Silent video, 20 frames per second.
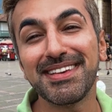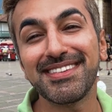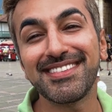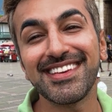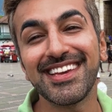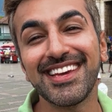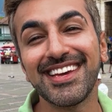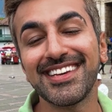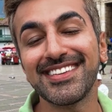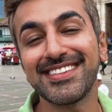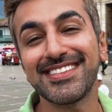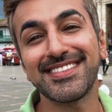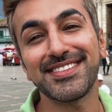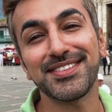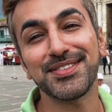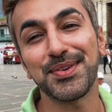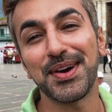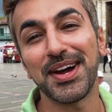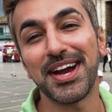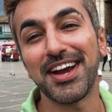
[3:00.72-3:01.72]

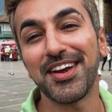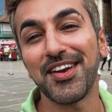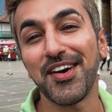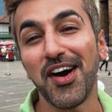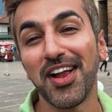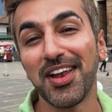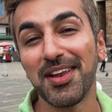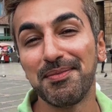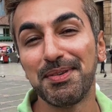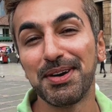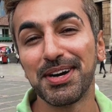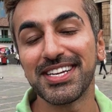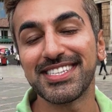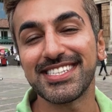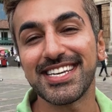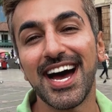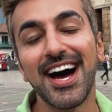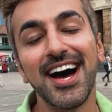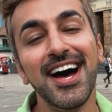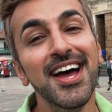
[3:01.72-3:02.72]
busiest square in all of
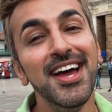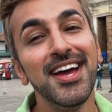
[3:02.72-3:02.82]
Bogota.